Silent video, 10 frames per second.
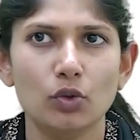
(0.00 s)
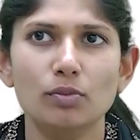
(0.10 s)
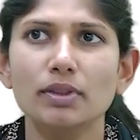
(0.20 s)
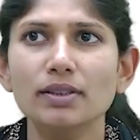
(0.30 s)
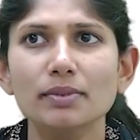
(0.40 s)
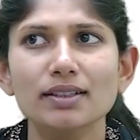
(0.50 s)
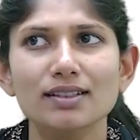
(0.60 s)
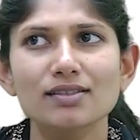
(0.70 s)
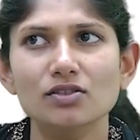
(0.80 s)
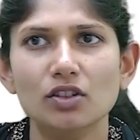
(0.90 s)
But it
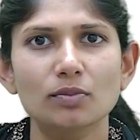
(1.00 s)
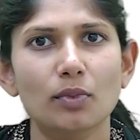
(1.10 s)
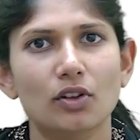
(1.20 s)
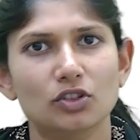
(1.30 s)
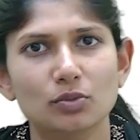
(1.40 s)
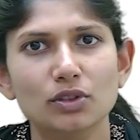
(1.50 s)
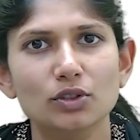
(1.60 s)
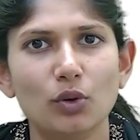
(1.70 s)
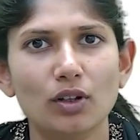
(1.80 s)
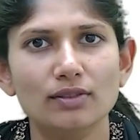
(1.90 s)
is not possible to
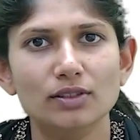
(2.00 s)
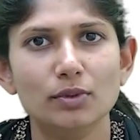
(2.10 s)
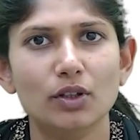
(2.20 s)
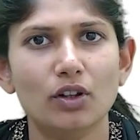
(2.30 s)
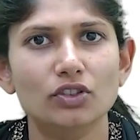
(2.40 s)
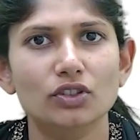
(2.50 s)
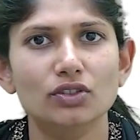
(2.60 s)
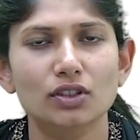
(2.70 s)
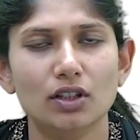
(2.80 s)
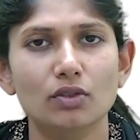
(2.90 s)
always be cautious
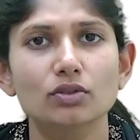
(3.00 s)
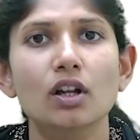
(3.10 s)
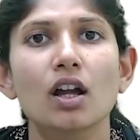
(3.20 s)
around